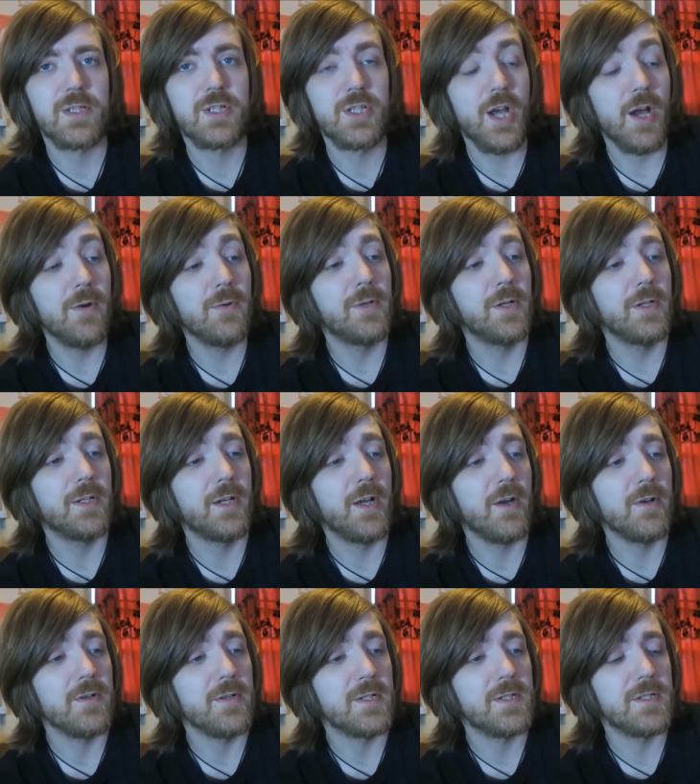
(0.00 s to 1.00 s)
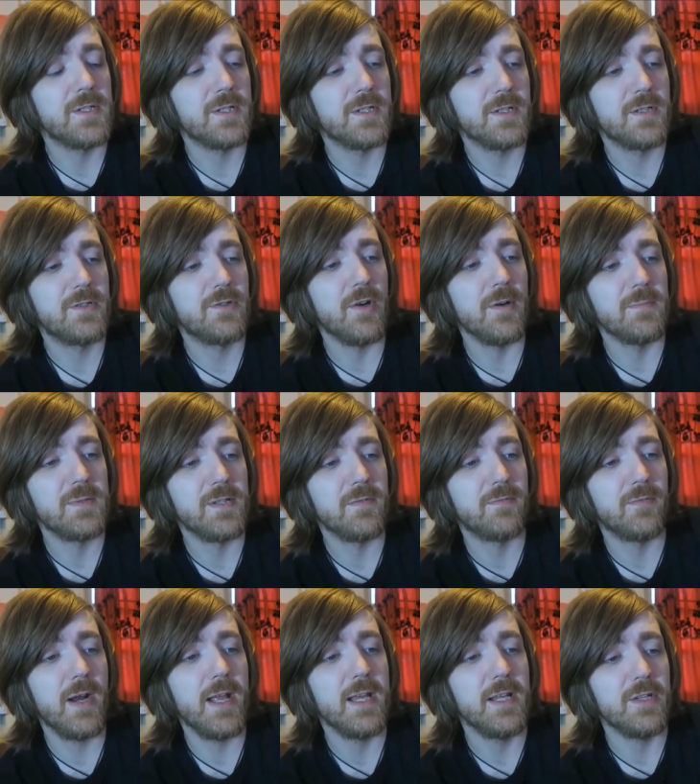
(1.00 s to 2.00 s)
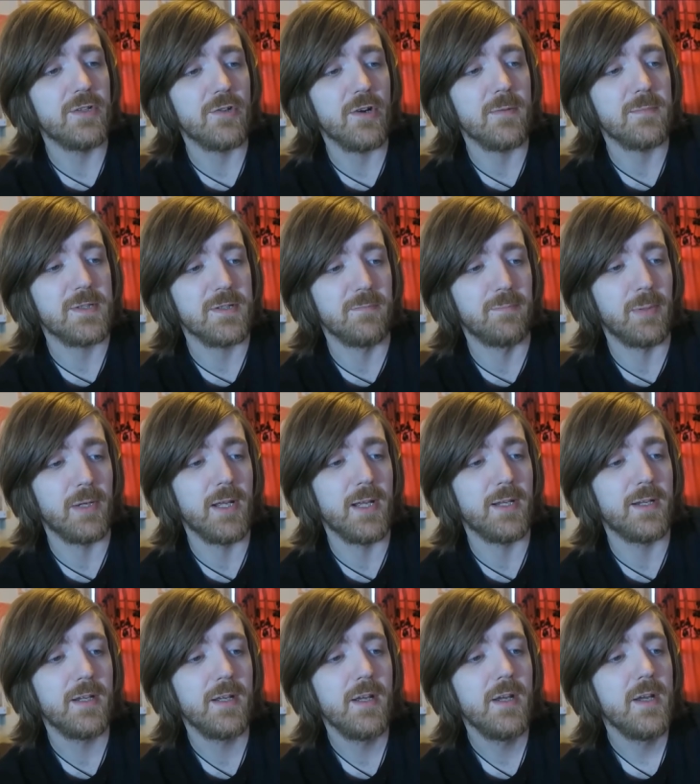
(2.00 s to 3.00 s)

childhood ghosts, drops of rain, drops of blood,